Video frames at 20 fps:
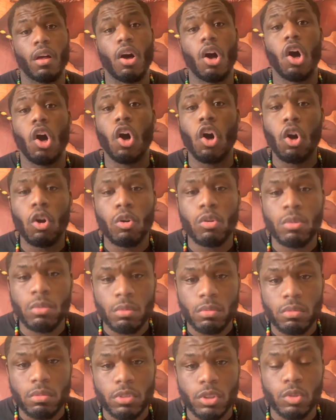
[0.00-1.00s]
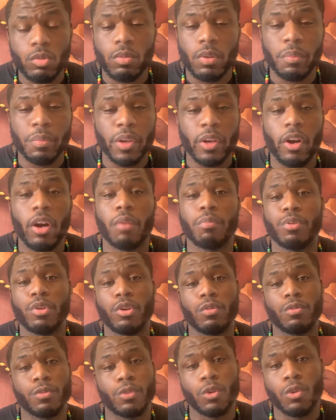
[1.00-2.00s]
all you women are
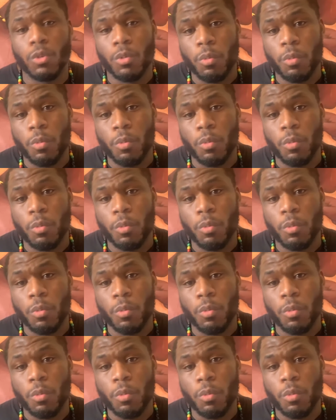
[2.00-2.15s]
beautiful.